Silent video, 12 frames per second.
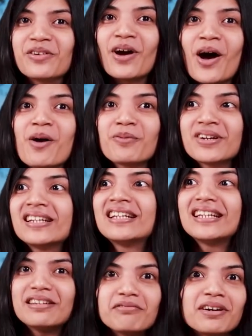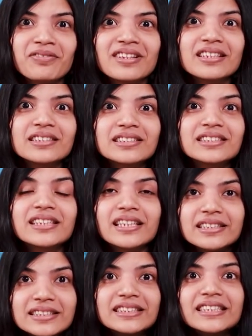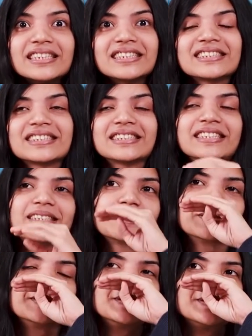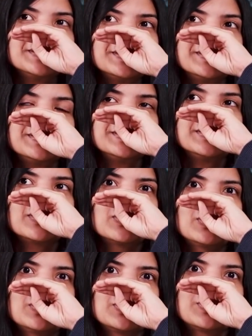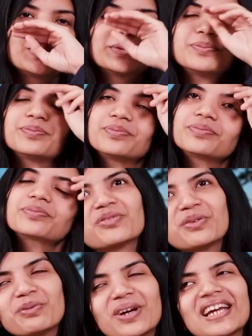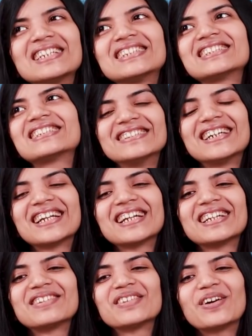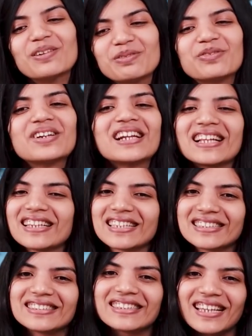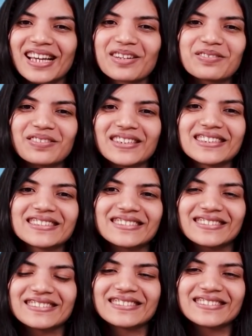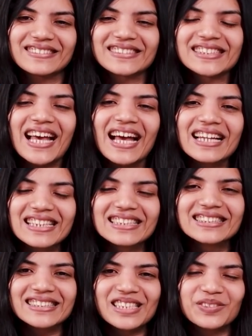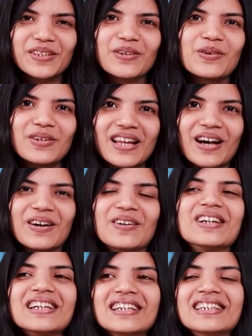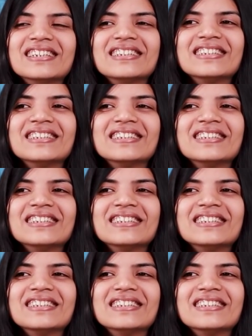don't know how I'm gonna live after this. Like seriously. Oh, we went and we're all feeling that kind of like sadness as we go down.